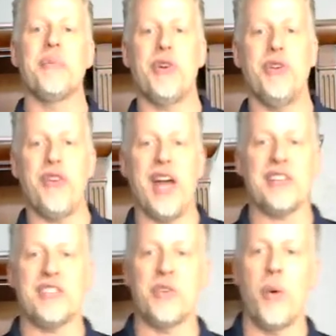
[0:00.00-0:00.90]
pretty
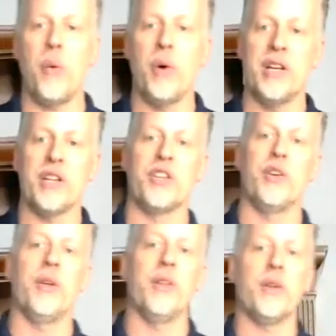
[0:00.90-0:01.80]
fast, so I wanted to
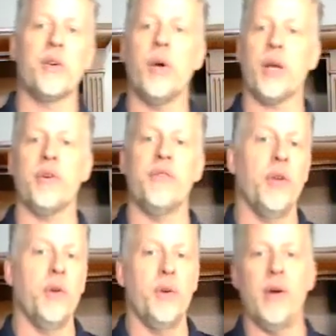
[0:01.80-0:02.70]
do a little quick
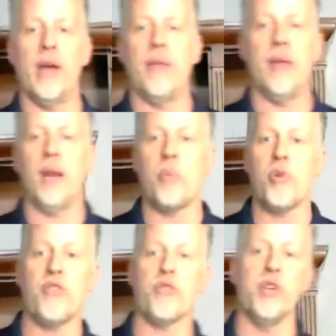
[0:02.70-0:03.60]
review, and then I'll
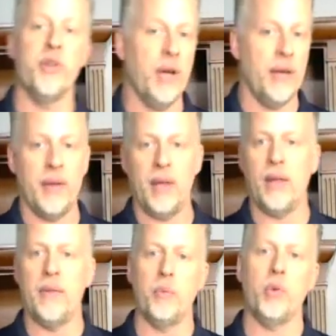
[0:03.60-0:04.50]
pray for you, and
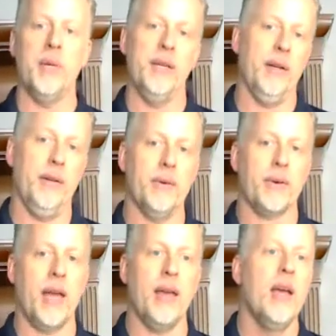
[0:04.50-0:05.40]
then we'll be done,
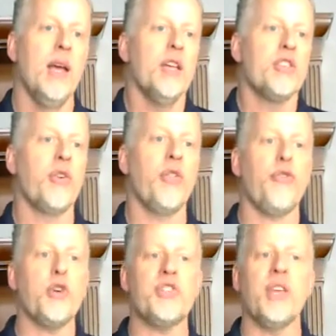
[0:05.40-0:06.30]
okay? So the
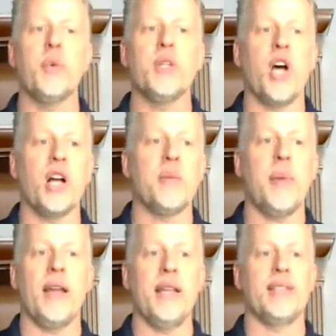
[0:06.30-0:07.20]
first thing we talked
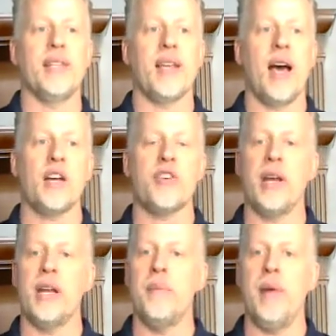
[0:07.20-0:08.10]
about is that God
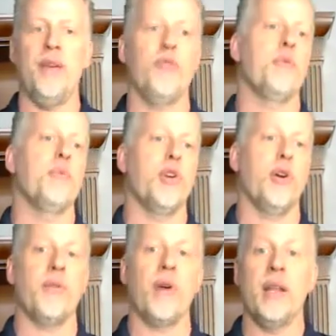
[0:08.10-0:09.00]
created man from
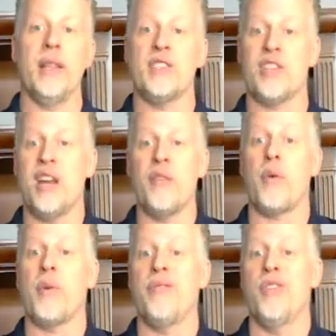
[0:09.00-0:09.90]
dirt, right? It's kind of
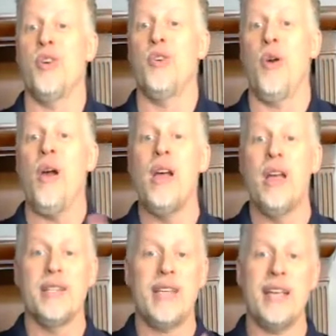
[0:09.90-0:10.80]
a review,
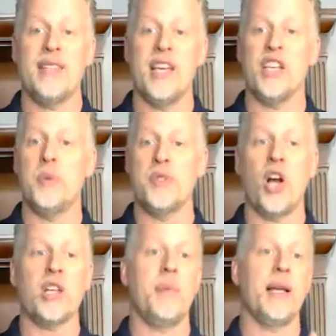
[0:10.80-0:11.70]
day six. We
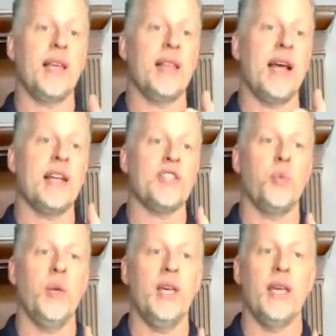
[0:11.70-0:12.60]
talked about that
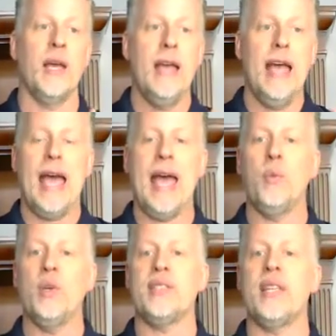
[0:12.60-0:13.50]
last week,
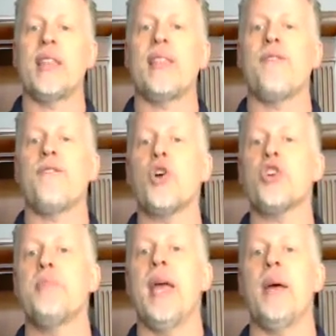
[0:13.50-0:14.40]
and we said that the
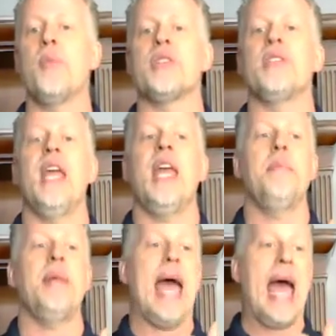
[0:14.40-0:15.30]
first man was
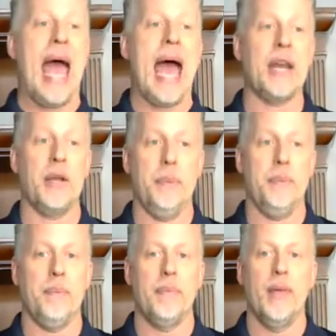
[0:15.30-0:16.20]
named Adam,
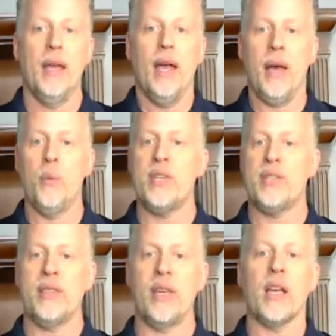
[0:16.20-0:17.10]
and we
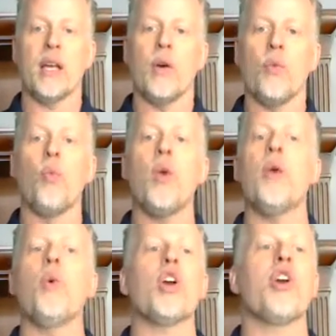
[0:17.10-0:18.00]
said that we
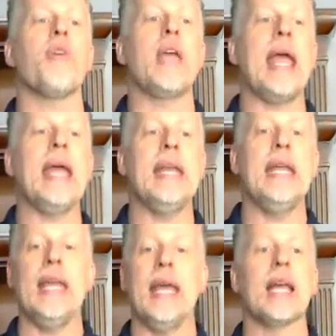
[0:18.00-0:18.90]
were
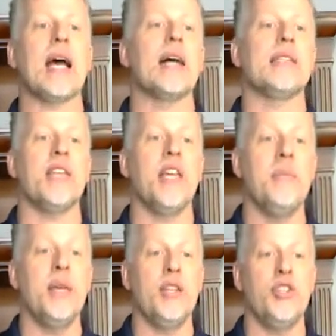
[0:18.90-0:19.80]
created in God's
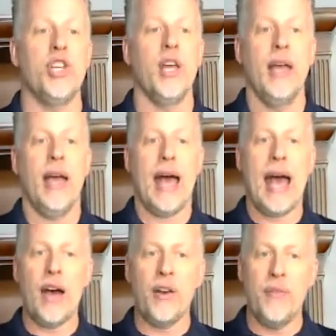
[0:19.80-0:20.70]
image
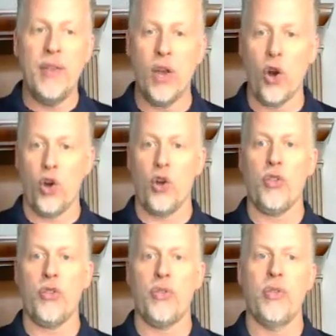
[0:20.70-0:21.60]
out of the
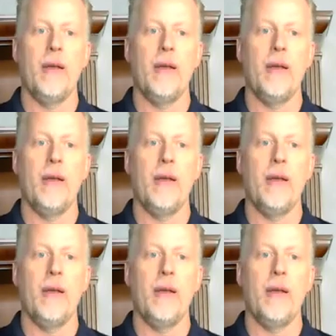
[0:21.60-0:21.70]
earth.